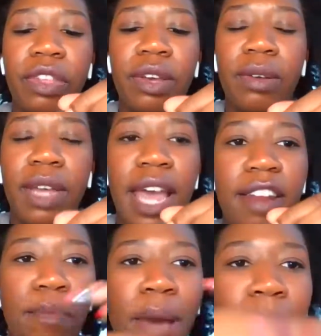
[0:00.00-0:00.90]
the
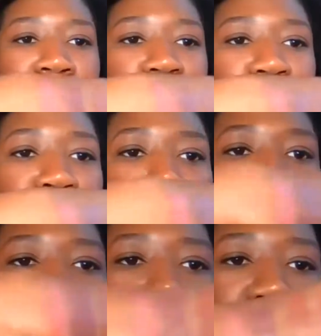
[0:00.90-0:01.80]
kind of poppier
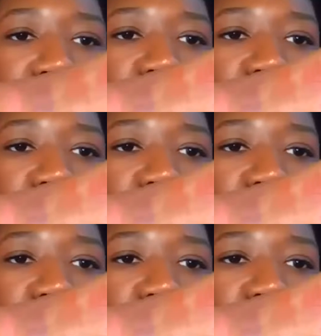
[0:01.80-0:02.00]
pink